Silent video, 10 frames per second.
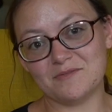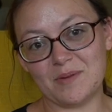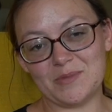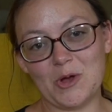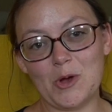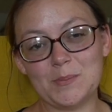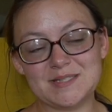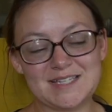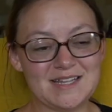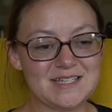from the
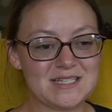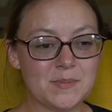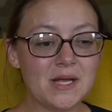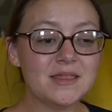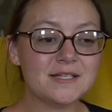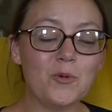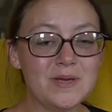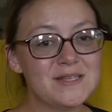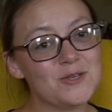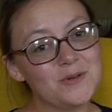homestead this month,
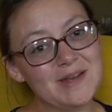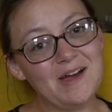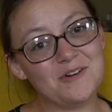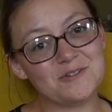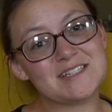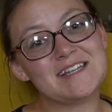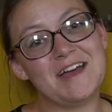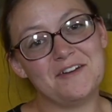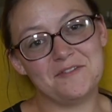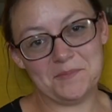we sold out
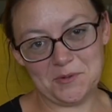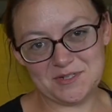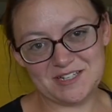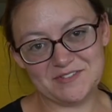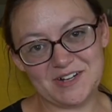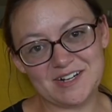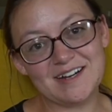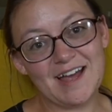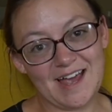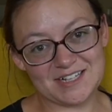of most of
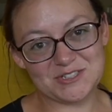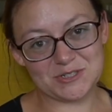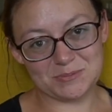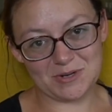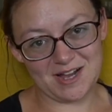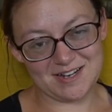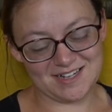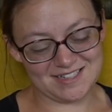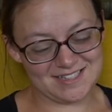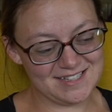our extra
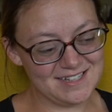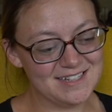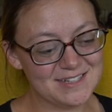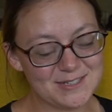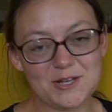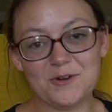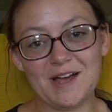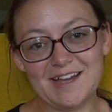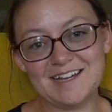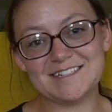products. So
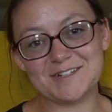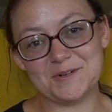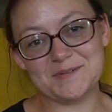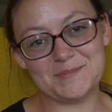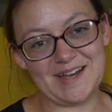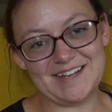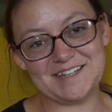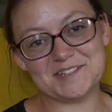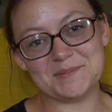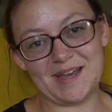I had to go and buy
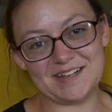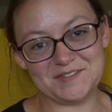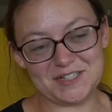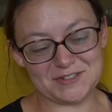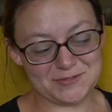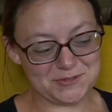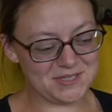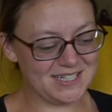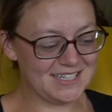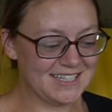another bag of dog food.